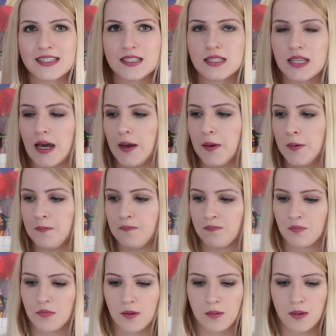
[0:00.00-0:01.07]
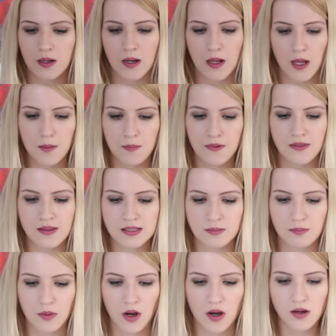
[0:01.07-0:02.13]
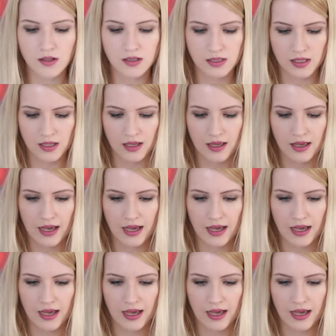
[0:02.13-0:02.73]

So I'm going to open this box.